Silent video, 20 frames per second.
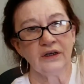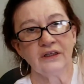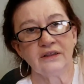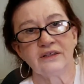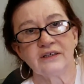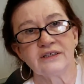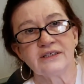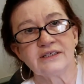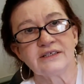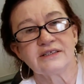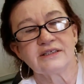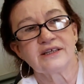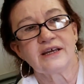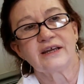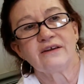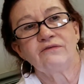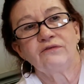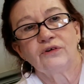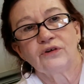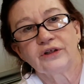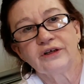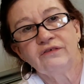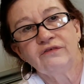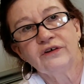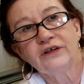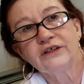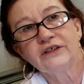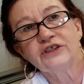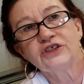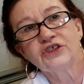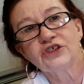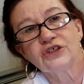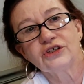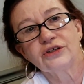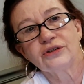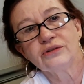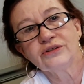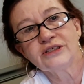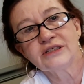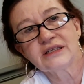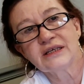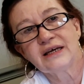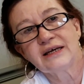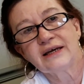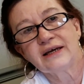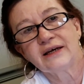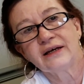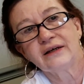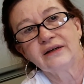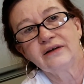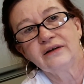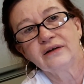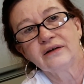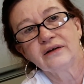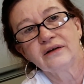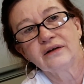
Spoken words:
This is a fully finished little sled.